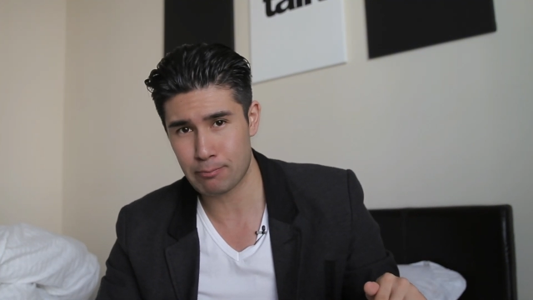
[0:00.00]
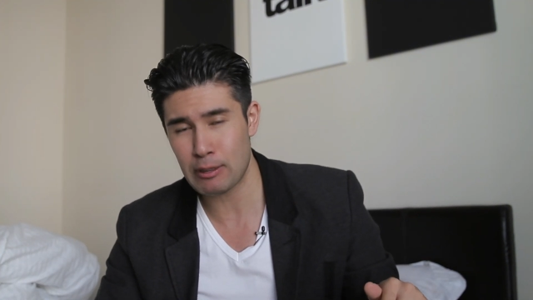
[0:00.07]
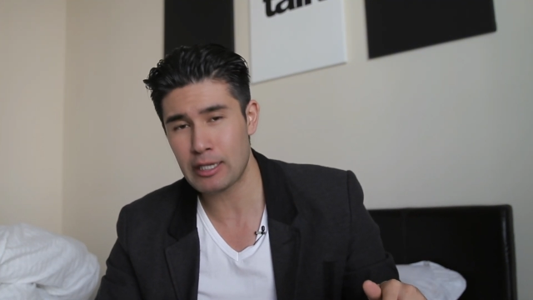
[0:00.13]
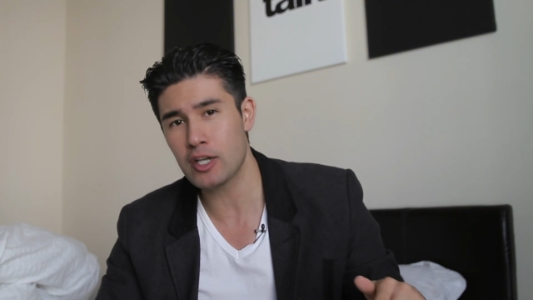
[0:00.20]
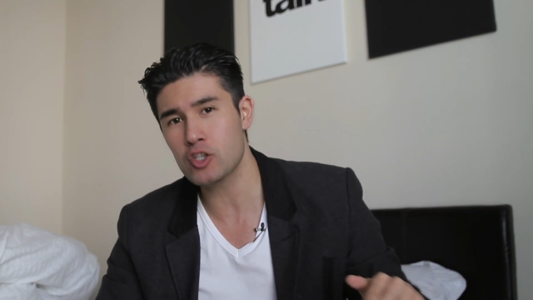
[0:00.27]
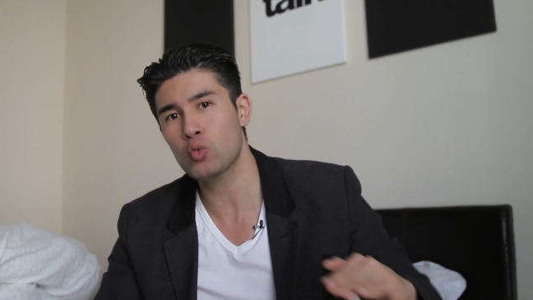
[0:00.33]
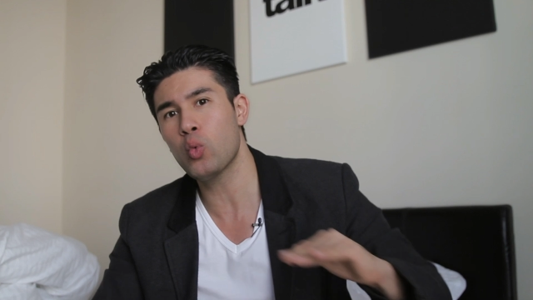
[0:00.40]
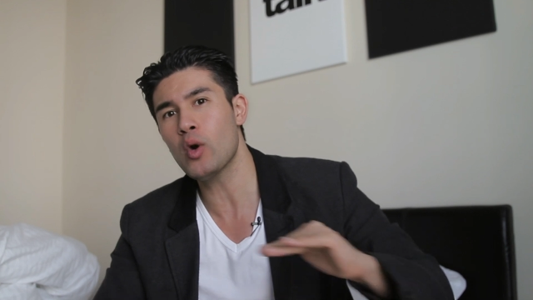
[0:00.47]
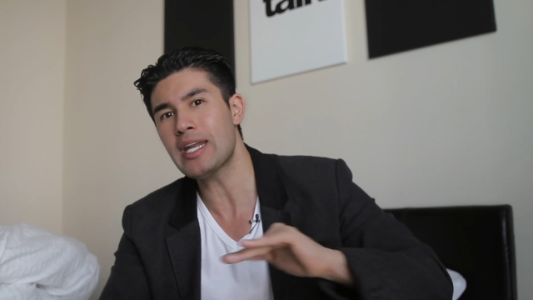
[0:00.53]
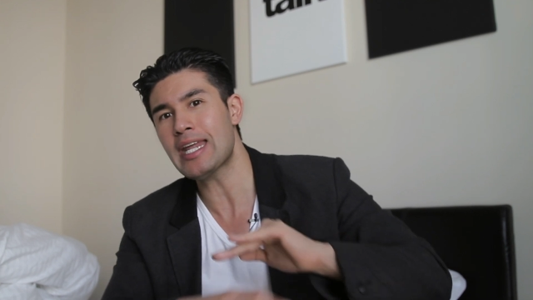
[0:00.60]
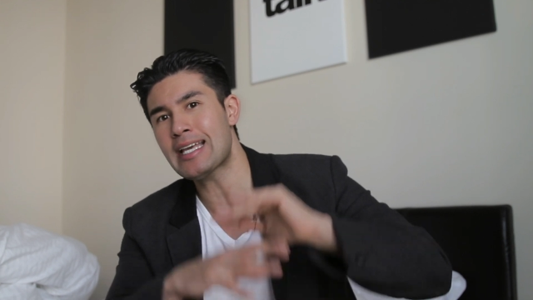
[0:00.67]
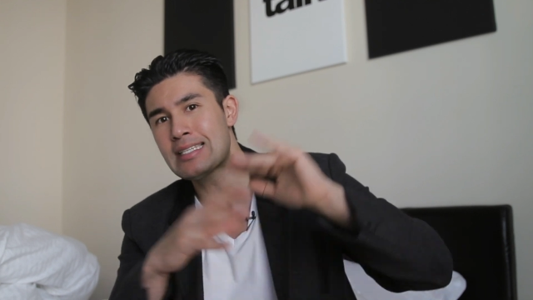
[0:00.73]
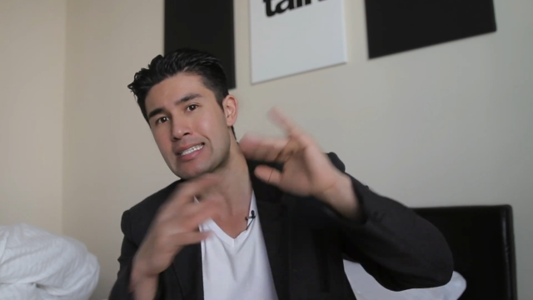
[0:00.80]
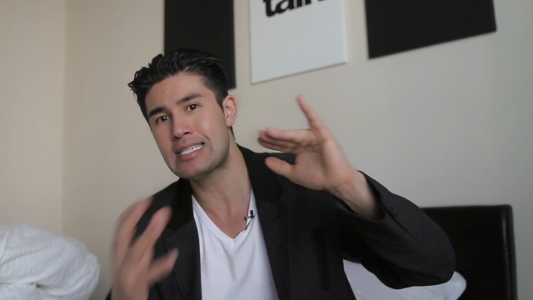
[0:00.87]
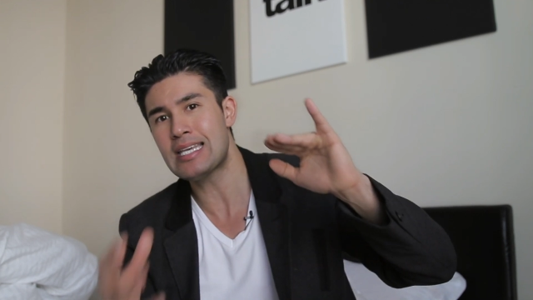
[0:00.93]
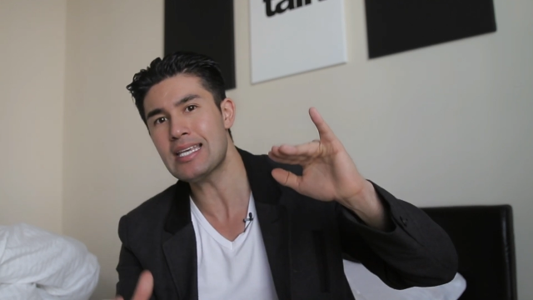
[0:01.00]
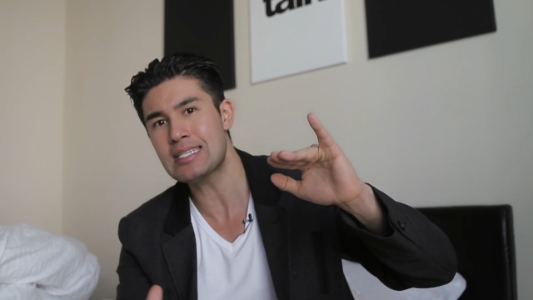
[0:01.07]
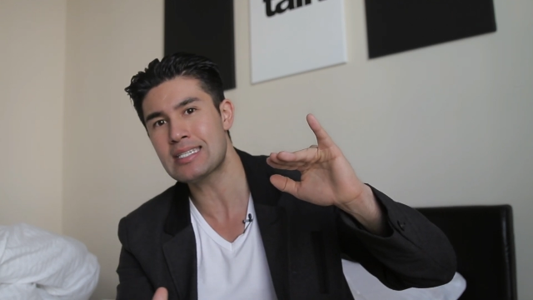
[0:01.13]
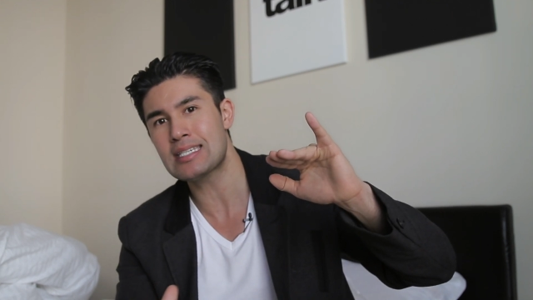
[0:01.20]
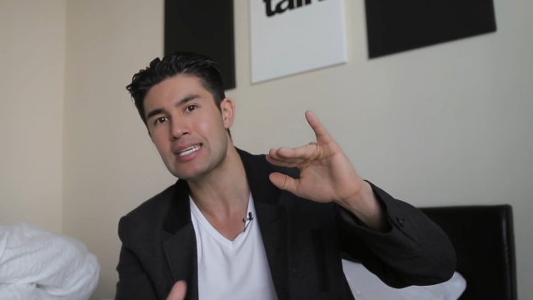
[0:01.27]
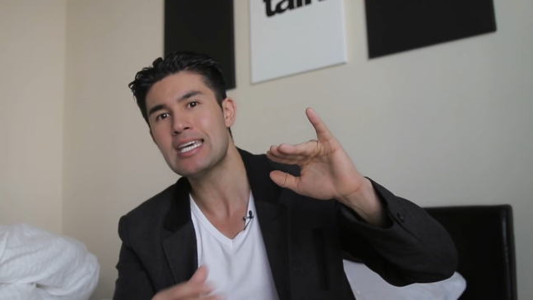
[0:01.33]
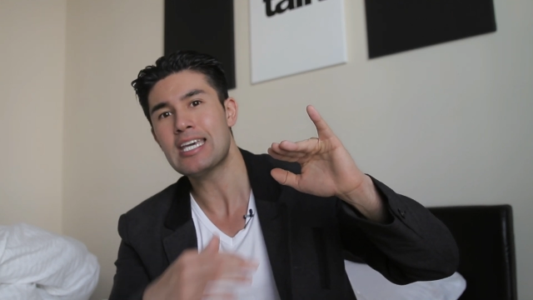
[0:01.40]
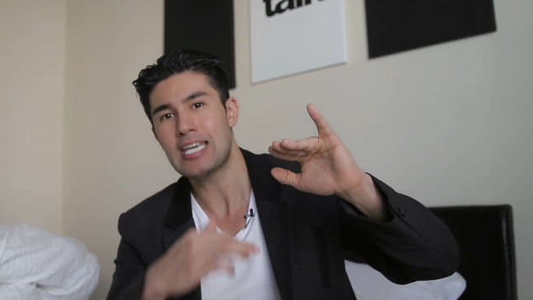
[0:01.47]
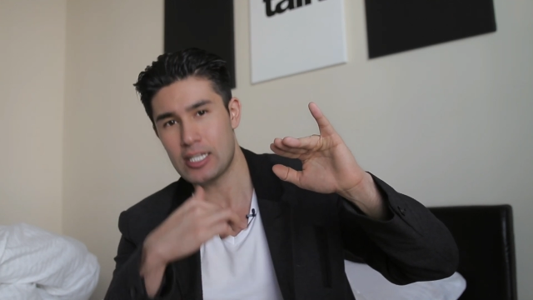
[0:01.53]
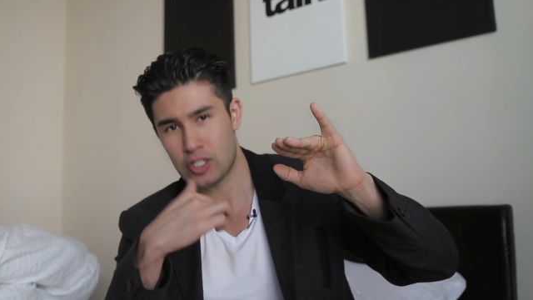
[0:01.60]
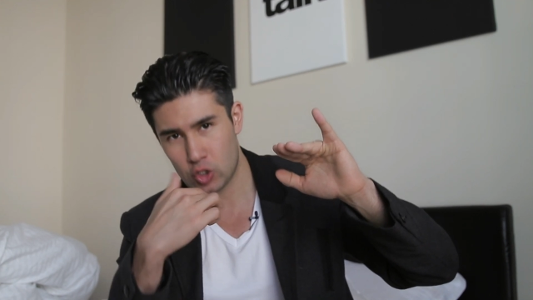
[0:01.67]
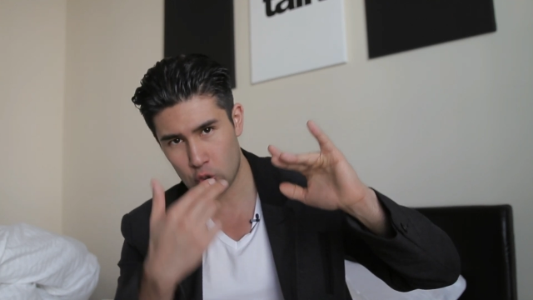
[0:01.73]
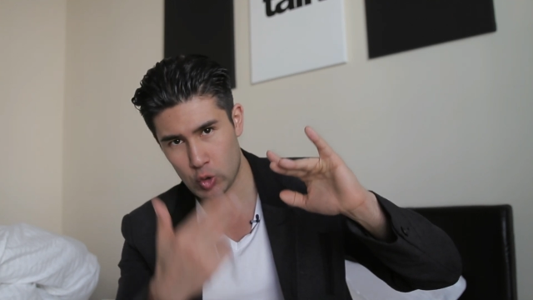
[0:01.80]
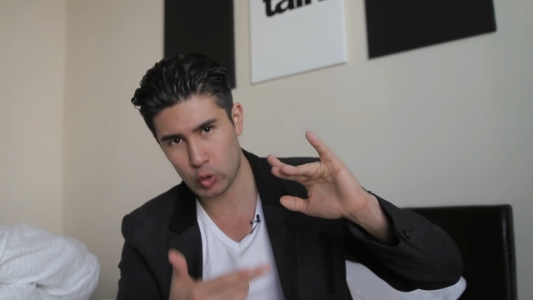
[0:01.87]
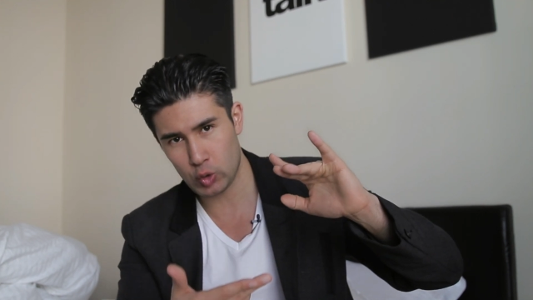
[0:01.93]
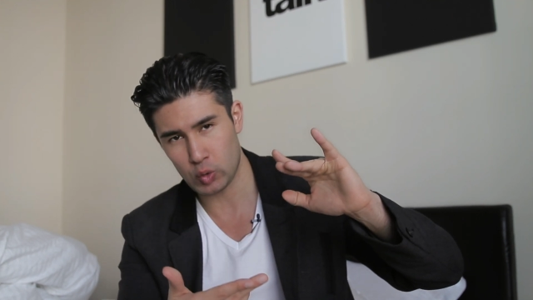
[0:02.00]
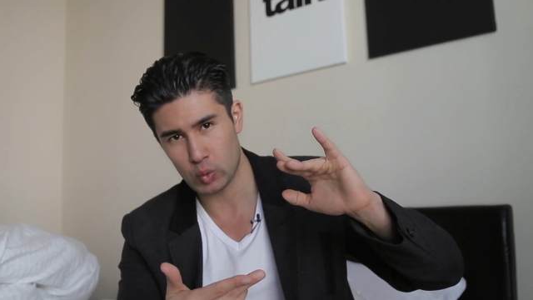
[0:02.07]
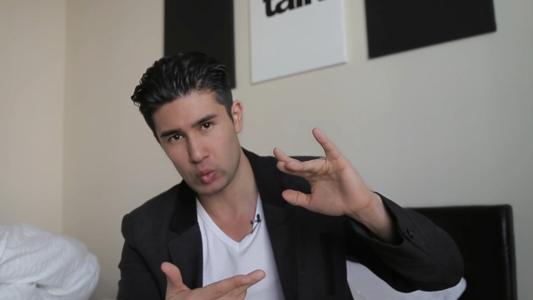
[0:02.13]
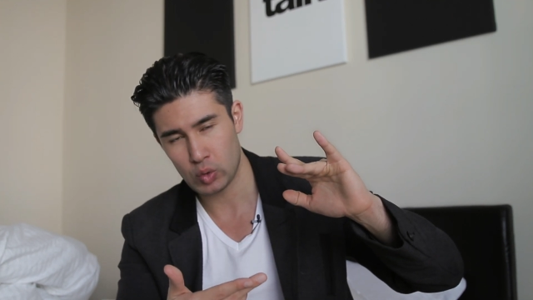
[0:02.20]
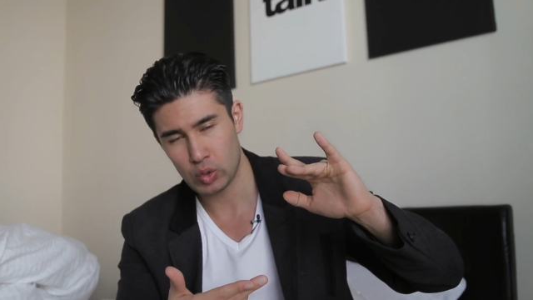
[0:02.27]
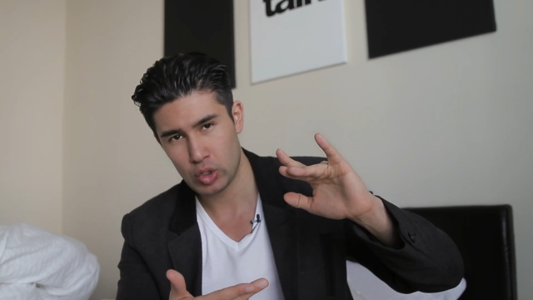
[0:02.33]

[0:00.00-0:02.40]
because what exists is true.